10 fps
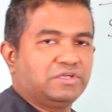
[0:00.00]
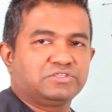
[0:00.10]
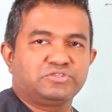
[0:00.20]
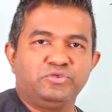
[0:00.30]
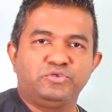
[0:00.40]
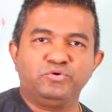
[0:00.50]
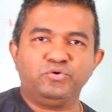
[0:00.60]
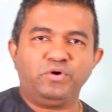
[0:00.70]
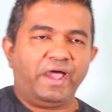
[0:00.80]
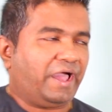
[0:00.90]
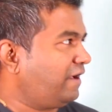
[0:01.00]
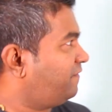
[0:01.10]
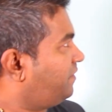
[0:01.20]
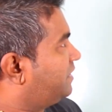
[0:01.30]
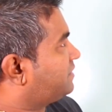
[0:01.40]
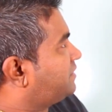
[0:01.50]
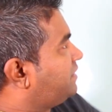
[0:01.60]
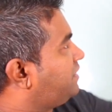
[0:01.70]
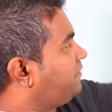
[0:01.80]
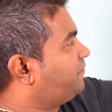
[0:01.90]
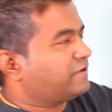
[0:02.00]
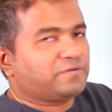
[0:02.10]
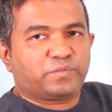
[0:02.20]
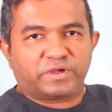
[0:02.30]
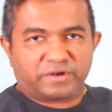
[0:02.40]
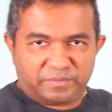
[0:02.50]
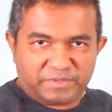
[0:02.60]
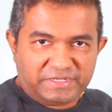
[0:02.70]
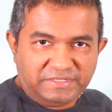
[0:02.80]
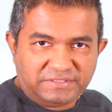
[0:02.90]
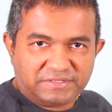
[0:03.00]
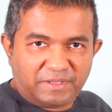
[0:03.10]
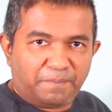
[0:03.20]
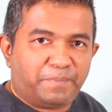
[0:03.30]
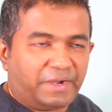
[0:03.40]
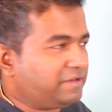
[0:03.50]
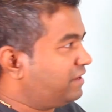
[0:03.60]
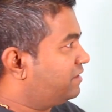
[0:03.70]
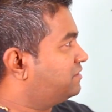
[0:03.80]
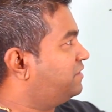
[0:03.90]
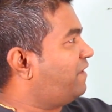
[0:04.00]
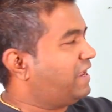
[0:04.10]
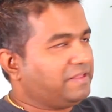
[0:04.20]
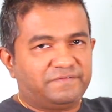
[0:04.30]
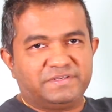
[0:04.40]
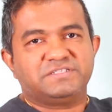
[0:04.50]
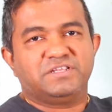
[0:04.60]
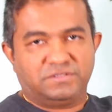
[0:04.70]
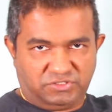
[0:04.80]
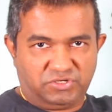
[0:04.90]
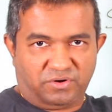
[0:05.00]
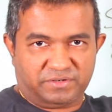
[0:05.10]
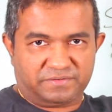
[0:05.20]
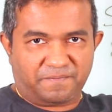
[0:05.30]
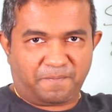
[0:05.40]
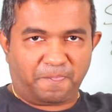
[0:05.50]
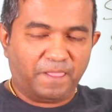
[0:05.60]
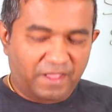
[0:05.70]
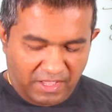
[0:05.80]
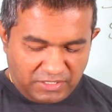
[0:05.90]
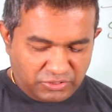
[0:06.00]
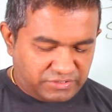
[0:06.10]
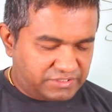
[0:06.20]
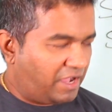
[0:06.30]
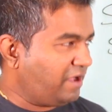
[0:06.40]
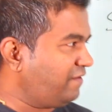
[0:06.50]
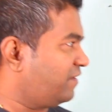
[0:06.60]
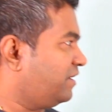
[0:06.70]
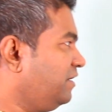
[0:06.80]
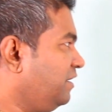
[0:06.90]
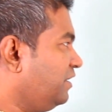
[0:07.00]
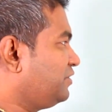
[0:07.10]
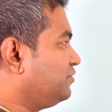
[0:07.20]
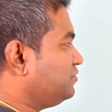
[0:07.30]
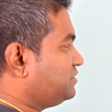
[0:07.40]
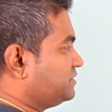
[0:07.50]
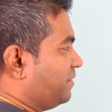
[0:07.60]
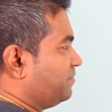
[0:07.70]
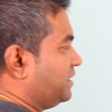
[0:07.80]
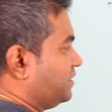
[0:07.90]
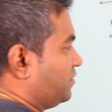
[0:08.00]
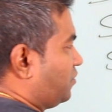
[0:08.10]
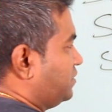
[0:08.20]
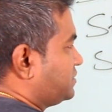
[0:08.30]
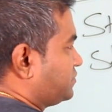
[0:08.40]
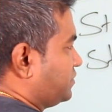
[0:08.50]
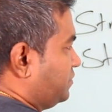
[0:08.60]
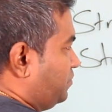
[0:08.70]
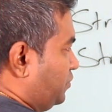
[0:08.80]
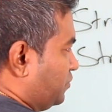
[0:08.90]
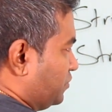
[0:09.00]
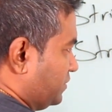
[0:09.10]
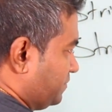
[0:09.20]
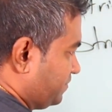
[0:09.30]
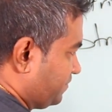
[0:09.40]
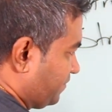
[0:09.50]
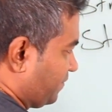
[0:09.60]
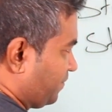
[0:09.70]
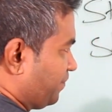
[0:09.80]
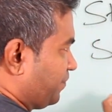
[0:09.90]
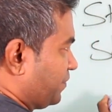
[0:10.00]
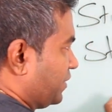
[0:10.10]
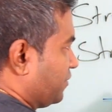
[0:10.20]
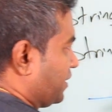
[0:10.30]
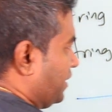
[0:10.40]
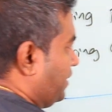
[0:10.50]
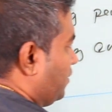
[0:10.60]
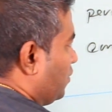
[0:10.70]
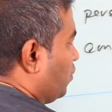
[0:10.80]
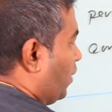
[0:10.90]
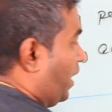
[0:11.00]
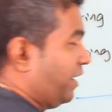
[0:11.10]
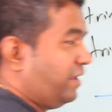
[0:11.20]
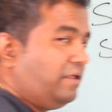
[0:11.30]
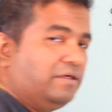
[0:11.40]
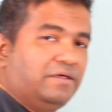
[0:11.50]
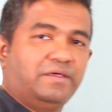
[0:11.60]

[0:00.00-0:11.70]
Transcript: So you have three different variables, but the value is John. So Java use something called string pool. Okay, why?